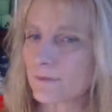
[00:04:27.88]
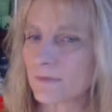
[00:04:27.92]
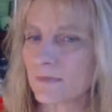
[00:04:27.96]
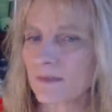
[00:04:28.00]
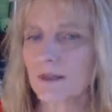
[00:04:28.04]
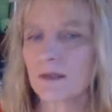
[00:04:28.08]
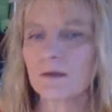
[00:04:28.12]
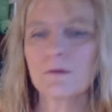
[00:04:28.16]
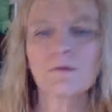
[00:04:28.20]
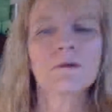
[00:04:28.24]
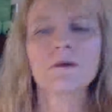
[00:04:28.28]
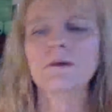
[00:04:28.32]

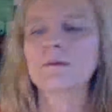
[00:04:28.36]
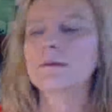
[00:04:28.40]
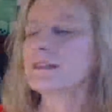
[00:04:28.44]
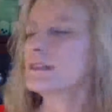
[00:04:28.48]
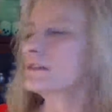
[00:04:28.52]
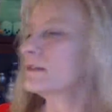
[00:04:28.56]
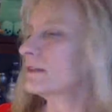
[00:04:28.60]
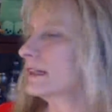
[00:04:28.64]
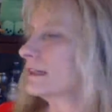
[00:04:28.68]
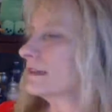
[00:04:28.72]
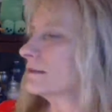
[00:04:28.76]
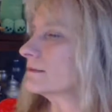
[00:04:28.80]
What are we
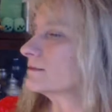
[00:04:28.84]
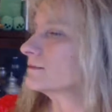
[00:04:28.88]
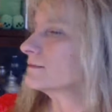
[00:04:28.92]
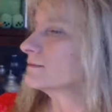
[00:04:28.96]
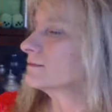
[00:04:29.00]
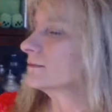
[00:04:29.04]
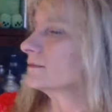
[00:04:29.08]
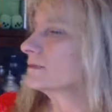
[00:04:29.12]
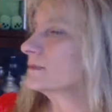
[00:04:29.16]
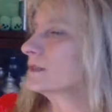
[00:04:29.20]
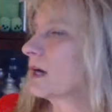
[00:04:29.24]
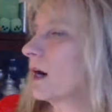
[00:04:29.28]
doing?
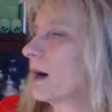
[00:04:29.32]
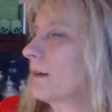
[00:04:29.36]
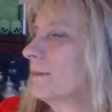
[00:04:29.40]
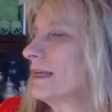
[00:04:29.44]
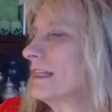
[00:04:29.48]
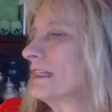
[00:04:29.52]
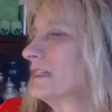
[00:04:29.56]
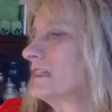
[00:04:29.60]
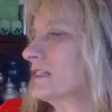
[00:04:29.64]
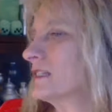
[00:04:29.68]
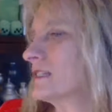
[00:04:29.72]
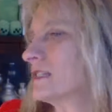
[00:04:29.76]

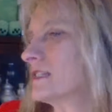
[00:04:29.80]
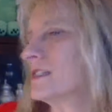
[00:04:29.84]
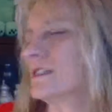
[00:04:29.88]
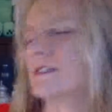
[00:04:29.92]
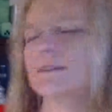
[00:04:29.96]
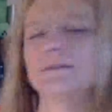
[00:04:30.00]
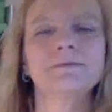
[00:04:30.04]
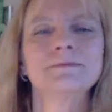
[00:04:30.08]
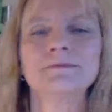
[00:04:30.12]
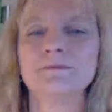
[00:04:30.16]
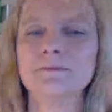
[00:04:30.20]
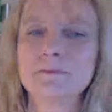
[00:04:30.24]
Comments?
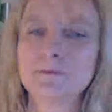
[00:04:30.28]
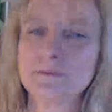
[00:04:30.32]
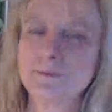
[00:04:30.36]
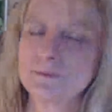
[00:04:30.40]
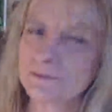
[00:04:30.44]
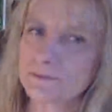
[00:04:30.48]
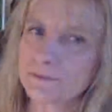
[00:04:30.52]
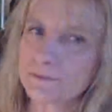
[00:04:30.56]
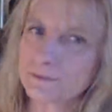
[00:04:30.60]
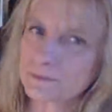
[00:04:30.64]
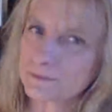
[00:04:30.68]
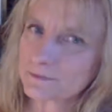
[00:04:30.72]

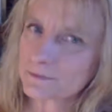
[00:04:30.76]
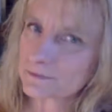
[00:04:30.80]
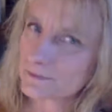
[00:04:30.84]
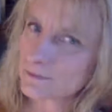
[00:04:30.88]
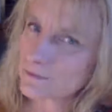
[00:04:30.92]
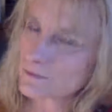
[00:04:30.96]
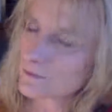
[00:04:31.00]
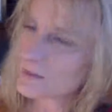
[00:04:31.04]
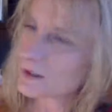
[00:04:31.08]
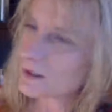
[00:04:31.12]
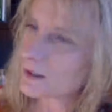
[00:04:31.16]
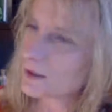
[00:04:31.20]

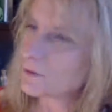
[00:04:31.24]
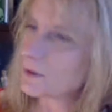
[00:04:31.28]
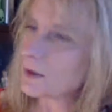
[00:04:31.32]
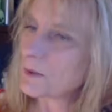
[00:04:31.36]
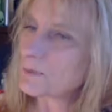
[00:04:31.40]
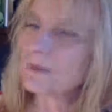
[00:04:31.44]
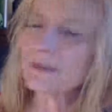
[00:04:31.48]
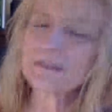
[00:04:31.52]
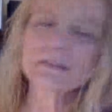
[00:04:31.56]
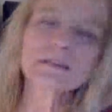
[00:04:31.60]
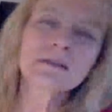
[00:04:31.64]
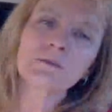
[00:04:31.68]
We
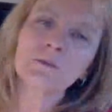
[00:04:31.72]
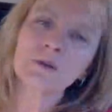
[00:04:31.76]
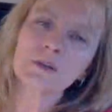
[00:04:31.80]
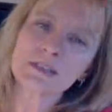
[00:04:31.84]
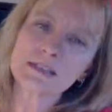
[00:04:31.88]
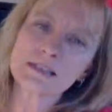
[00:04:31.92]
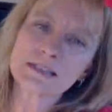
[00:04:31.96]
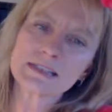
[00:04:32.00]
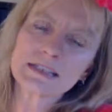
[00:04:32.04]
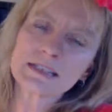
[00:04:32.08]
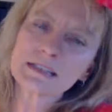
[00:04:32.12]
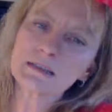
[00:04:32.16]
building more
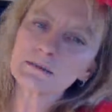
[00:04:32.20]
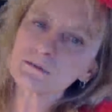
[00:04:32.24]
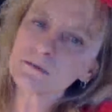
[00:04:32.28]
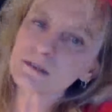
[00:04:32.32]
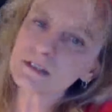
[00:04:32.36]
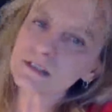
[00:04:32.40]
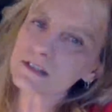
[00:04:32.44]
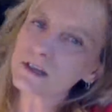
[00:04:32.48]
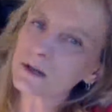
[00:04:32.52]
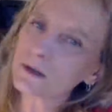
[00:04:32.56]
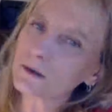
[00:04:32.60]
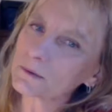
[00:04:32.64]

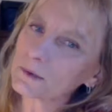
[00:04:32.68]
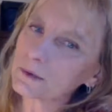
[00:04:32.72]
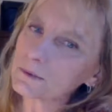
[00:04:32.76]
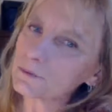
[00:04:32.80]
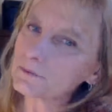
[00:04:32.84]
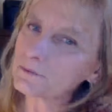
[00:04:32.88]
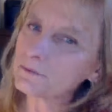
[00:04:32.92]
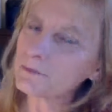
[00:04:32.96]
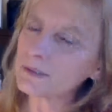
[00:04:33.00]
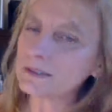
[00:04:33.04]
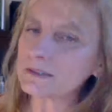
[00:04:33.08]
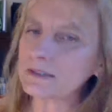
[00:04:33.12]
Sims? Are we
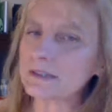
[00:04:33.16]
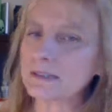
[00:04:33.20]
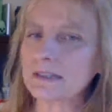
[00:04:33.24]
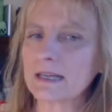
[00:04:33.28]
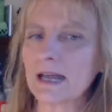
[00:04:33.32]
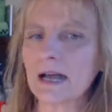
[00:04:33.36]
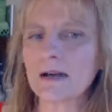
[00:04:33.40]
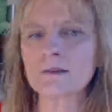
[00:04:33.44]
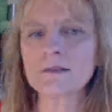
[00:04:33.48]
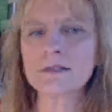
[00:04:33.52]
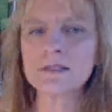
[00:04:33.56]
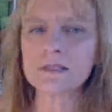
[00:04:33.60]
building
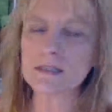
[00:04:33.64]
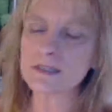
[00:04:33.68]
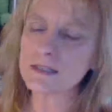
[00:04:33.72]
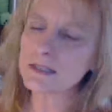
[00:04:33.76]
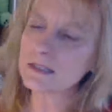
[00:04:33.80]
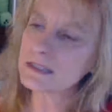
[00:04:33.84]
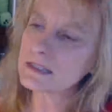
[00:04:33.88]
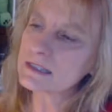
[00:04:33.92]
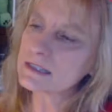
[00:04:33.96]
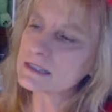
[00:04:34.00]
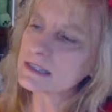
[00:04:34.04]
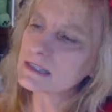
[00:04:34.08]
houses in
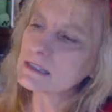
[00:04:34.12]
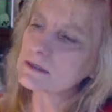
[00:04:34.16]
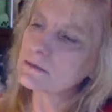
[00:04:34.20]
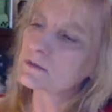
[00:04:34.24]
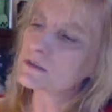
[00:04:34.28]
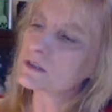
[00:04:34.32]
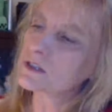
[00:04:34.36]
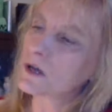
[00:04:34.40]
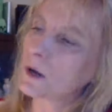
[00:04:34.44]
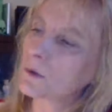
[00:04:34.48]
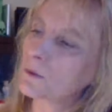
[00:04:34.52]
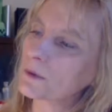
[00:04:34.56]
the
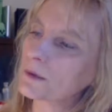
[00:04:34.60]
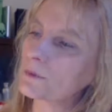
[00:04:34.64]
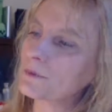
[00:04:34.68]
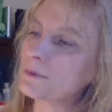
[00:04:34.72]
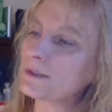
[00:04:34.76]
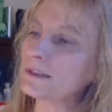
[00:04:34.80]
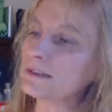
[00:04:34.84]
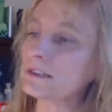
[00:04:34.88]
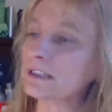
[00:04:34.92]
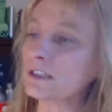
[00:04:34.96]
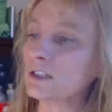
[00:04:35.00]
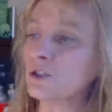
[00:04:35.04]
Sims? Are we
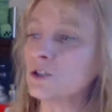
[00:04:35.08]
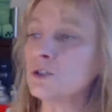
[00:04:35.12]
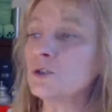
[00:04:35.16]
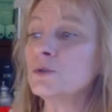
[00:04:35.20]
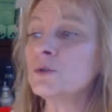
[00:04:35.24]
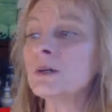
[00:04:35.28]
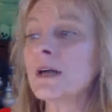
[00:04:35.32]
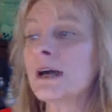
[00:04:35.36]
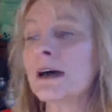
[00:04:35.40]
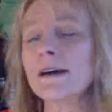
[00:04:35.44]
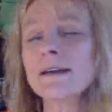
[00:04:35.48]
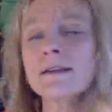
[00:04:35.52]
building you
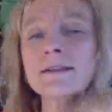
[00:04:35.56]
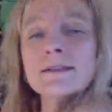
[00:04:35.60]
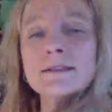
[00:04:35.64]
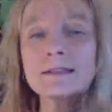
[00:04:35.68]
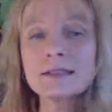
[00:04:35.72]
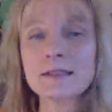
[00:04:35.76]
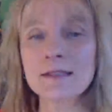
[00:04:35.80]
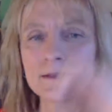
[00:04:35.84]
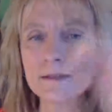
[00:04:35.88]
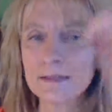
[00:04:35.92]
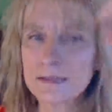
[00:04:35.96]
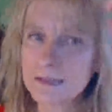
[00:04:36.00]
guys
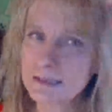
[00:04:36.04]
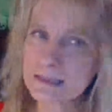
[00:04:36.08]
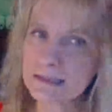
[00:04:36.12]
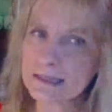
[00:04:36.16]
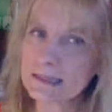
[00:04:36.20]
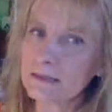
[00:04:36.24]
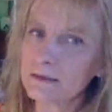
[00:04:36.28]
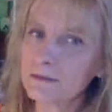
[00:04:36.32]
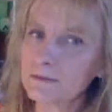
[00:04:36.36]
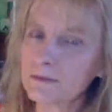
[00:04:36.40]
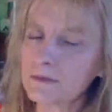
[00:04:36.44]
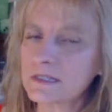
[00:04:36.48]
in the
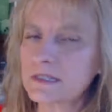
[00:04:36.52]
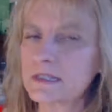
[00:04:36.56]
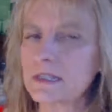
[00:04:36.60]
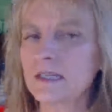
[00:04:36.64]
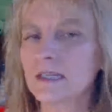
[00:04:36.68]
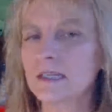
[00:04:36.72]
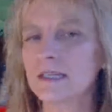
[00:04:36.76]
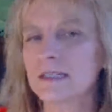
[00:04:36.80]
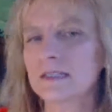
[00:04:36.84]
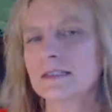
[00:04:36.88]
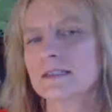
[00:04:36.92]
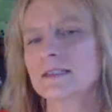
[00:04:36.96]
Sims?
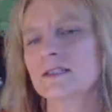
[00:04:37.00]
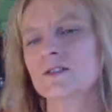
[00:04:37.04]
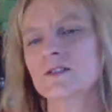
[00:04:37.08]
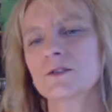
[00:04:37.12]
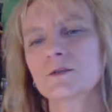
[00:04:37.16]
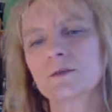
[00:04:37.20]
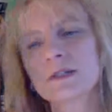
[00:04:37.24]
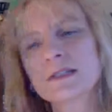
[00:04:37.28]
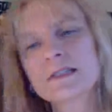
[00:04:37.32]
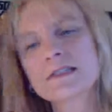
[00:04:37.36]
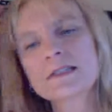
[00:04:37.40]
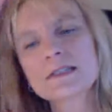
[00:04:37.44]
Did you
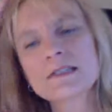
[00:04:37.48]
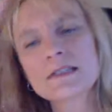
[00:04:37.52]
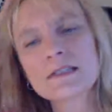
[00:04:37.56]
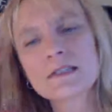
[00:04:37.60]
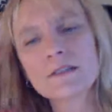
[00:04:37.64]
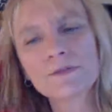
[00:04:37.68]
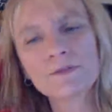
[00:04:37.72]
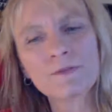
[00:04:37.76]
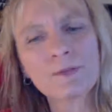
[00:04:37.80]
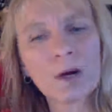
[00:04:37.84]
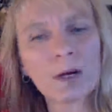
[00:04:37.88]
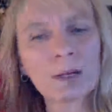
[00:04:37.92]
want to see the
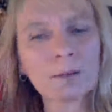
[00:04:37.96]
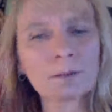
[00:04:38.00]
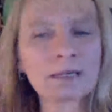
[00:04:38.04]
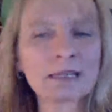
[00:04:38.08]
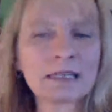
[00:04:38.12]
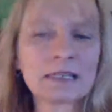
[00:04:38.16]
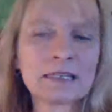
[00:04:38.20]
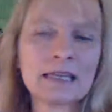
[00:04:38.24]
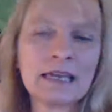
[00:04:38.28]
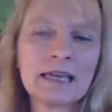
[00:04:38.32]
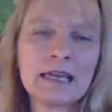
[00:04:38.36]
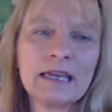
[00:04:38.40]

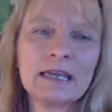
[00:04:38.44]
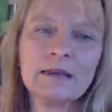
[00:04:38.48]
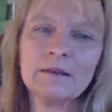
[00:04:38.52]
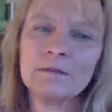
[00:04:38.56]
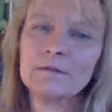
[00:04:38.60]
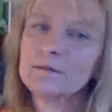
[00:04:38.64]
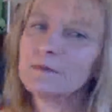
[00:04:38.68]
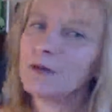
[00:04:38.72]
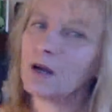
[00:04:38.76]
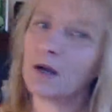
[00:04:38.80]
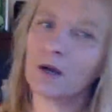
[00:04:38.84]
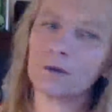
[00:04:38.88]
farming
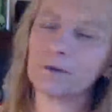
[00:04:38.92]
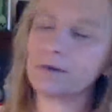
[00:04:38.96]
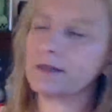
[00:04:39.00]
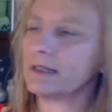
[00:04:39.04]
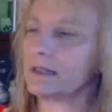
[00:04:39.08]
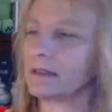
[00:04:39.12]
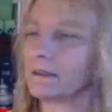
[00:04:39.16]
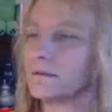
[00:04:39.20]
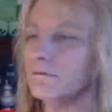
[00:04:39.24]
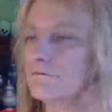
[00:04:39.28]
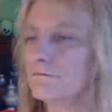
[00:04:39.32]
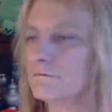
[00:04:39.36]
game? Are
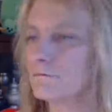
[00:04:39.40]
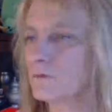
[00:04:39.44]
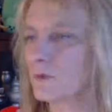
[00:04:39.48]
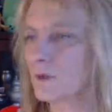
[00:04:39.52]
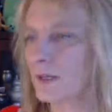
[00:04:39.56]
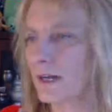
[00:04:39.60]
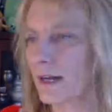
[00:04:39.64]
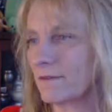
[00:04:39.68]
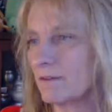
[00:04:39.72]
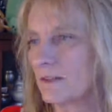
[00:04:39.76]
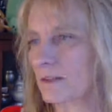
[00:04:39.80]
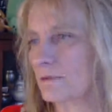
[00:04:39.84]
we
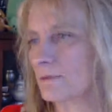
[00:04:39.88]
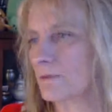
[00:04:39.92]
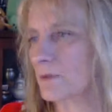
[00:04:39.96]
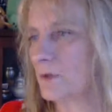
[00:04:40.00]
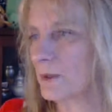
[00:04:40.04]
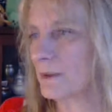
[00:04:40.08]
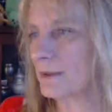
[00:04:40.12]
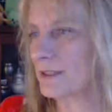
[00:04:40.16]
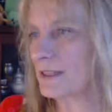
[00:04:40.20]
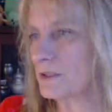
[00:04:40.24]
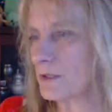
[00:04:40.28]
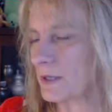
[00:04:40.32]
whatever? What are
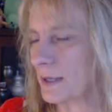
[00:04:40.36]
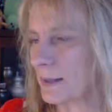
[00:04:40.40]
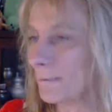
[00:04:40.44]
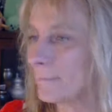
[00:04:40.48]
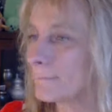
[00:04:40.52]
we doing?